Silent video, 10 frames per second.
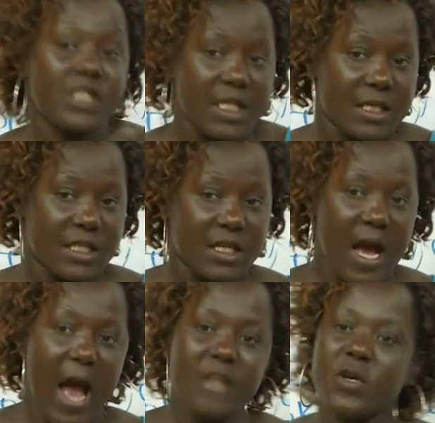it.
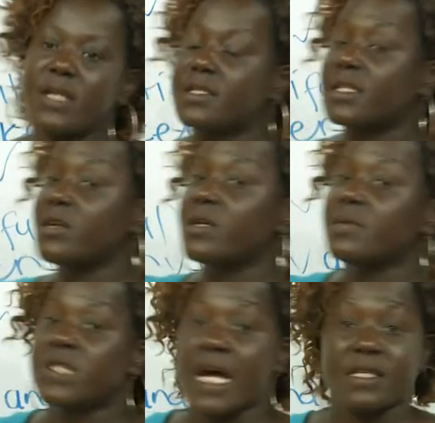Actually,
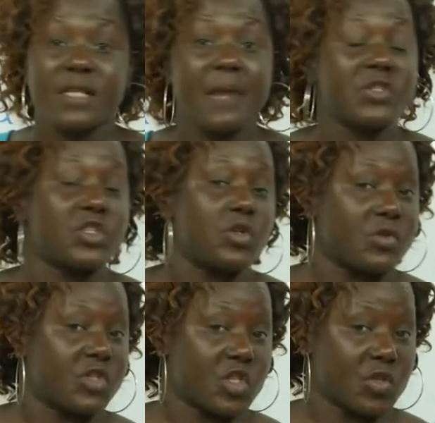synonyms are
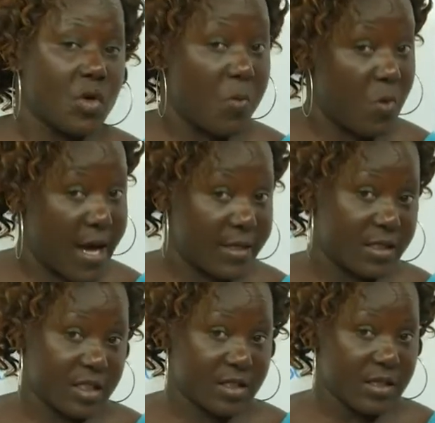substitutes of
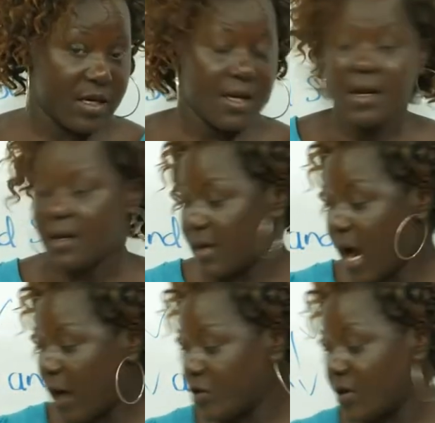words.
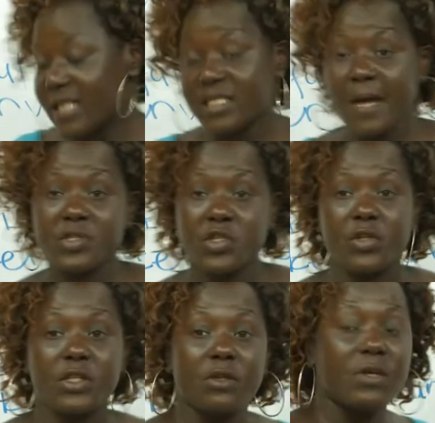Now, you can substitute
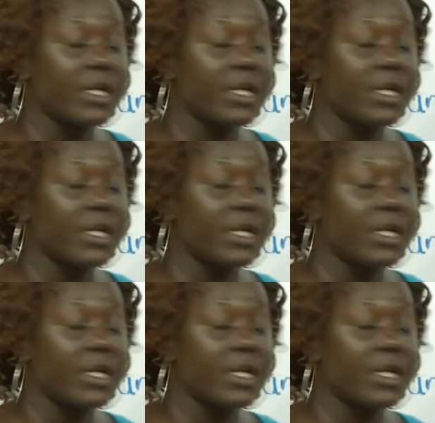it with